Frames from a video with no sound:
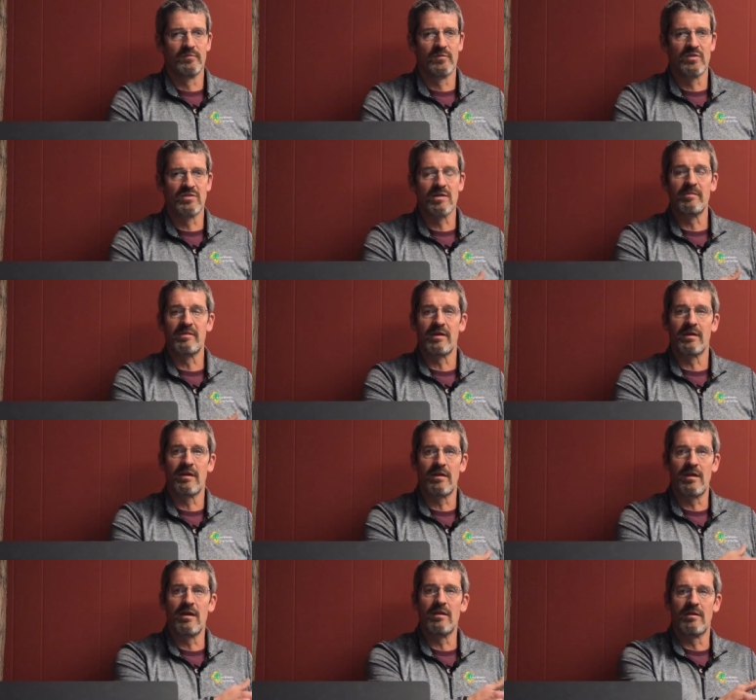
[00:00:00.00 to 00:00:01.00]
something
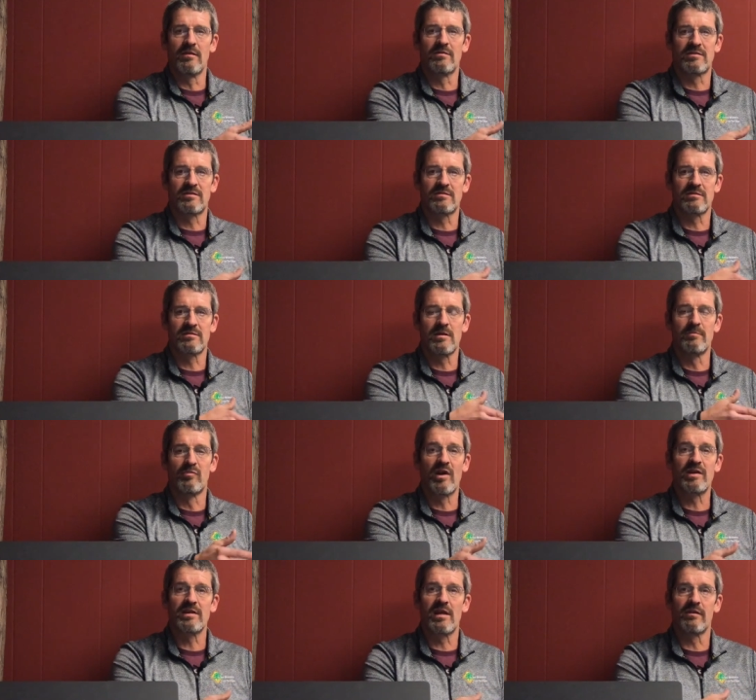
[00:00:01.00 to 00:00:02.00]
in some
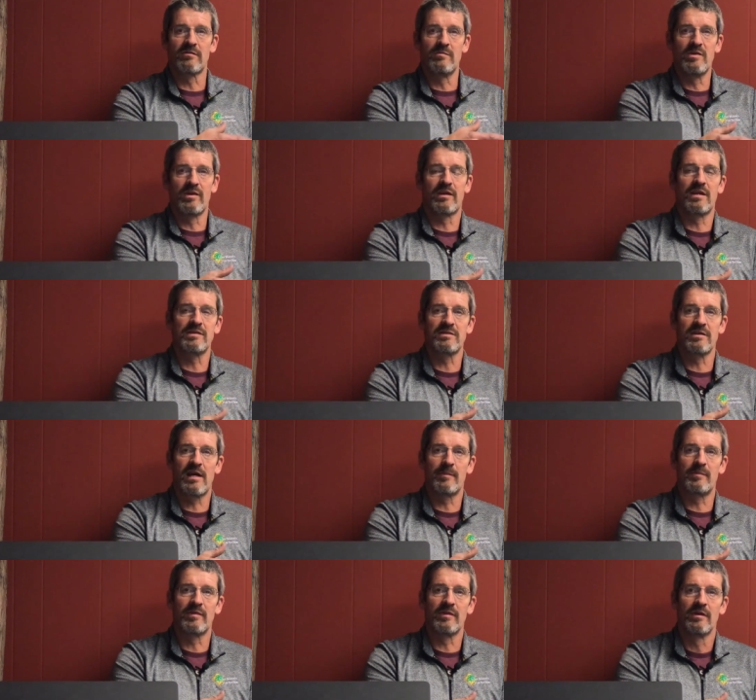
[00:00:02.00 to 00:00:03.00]
breakdown of communication
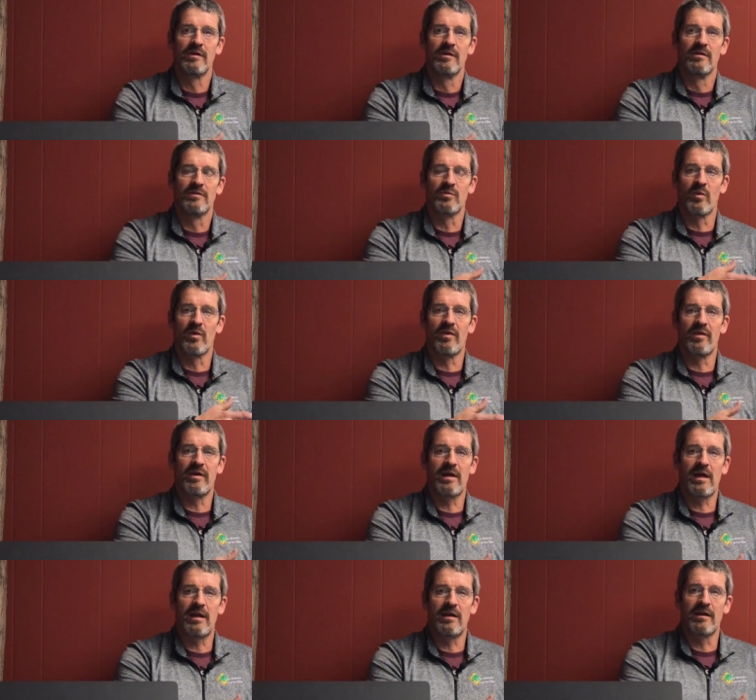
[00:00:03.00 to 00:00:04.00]
happened to where
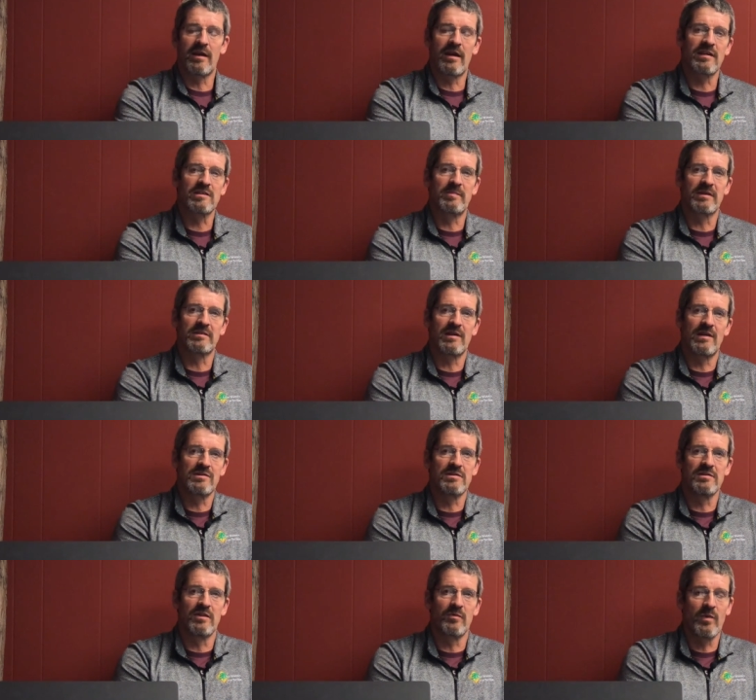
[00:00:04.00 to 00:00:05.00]
they had an
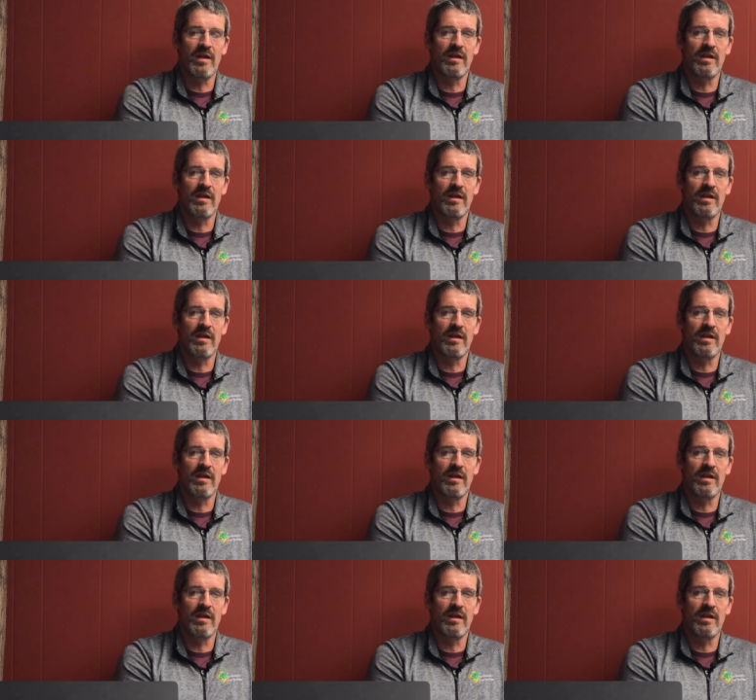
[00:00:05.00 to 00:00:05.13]
expectation that we